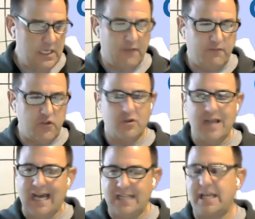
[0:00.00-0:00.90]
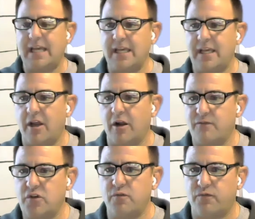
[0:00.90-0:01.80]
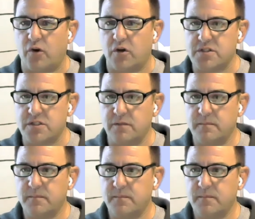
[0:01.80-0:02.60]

if you're not taking care of you first?